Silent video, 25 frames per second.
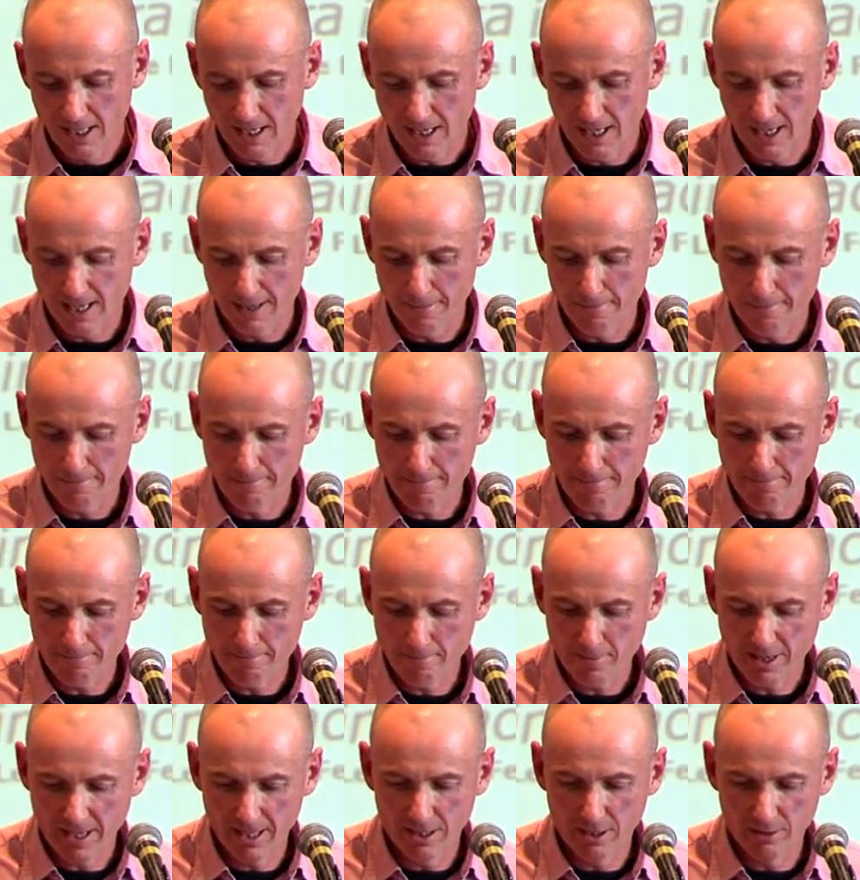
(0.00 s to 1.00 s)
And
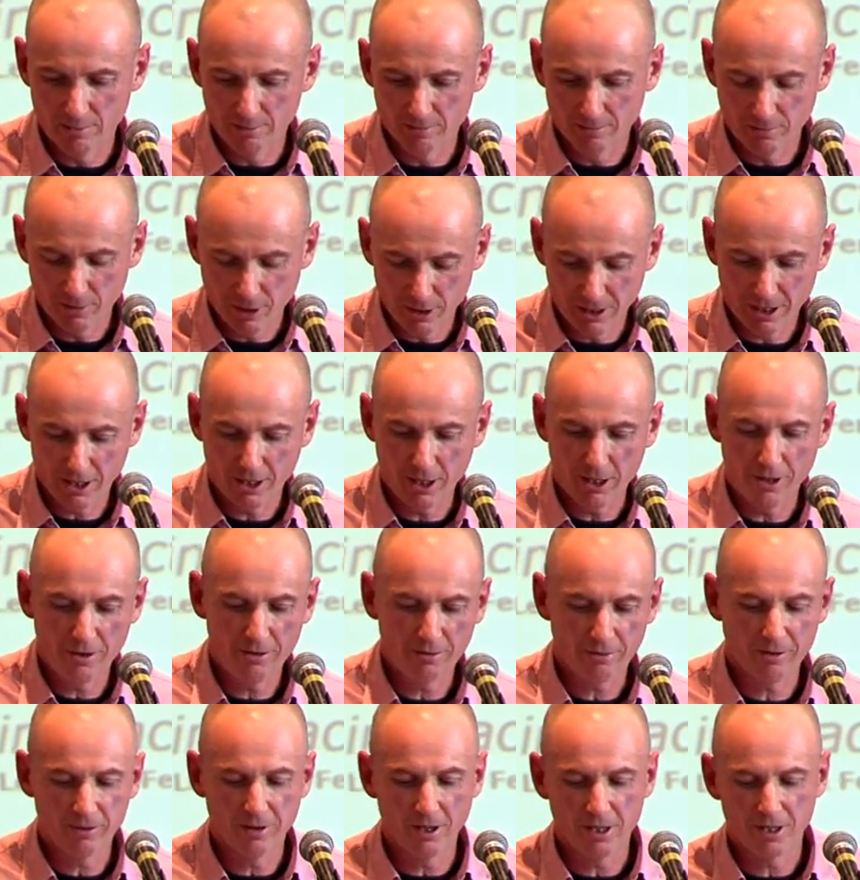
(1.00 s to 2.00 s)
I'm going to go
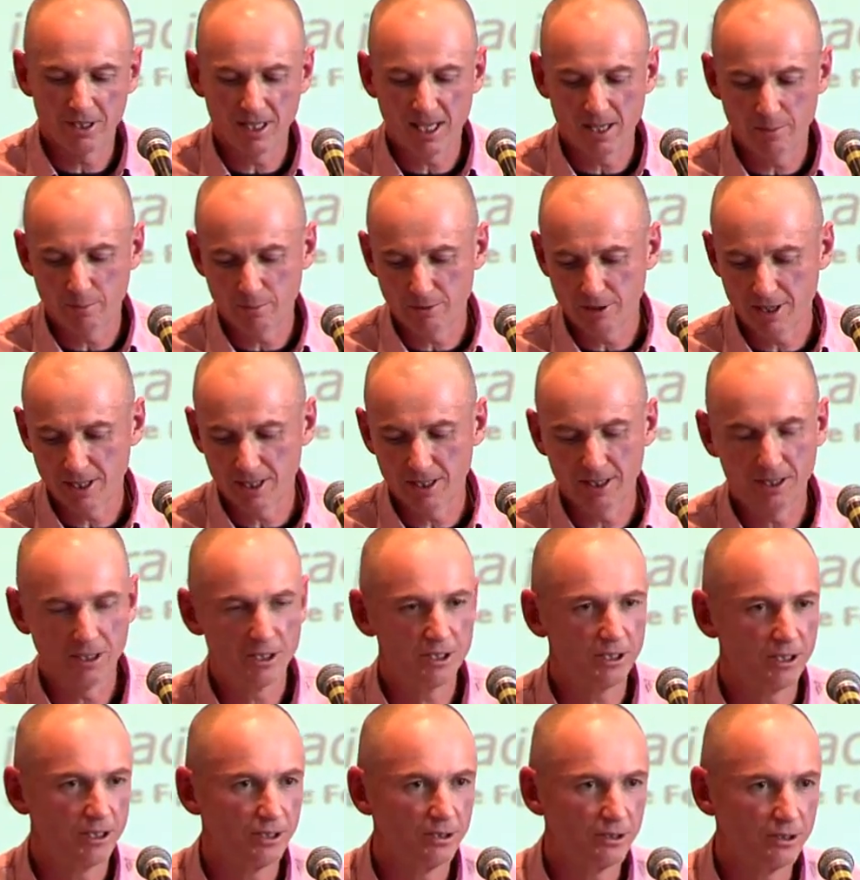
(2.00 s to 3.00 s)
through those 8
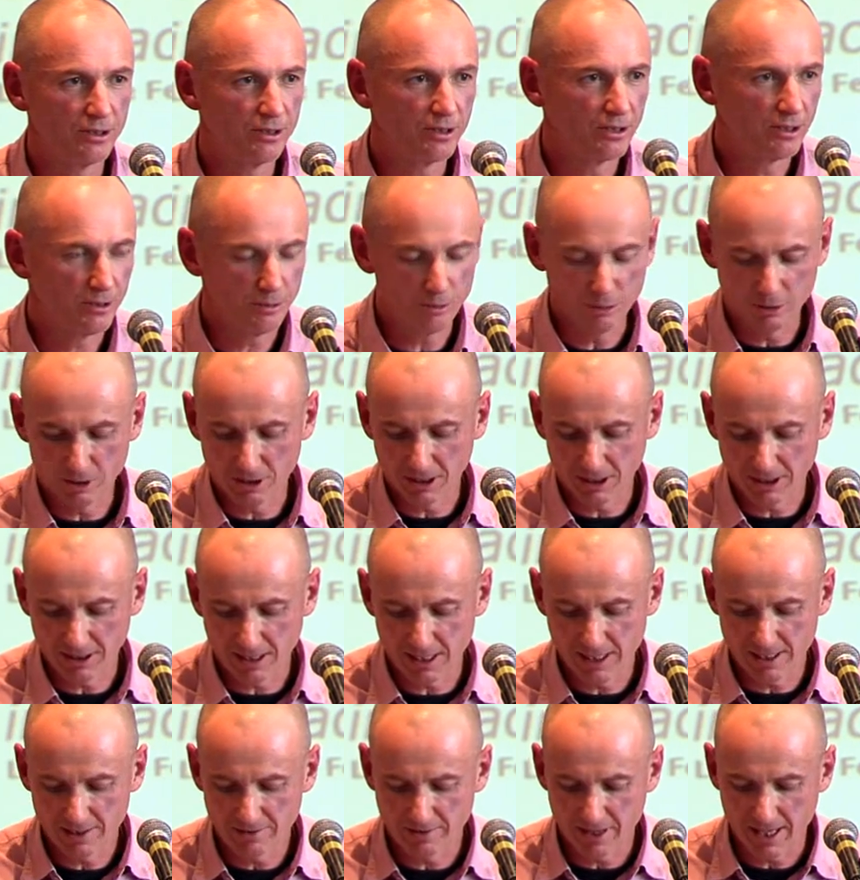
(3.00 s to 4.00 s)
preconditions or
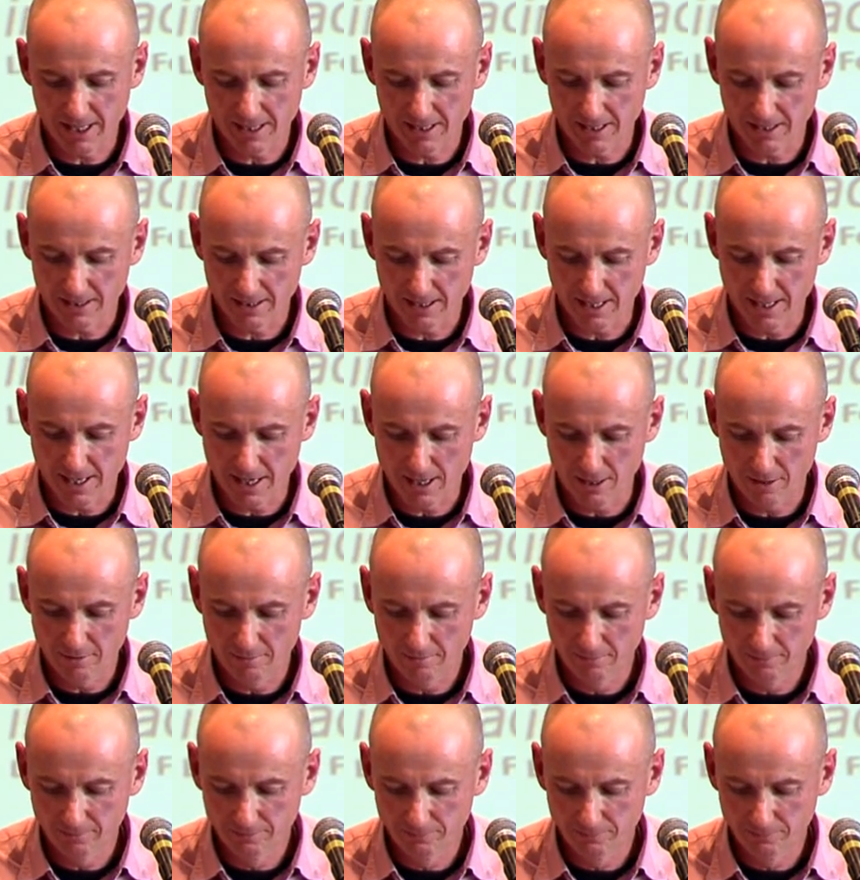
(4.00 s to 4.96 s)
success factors now.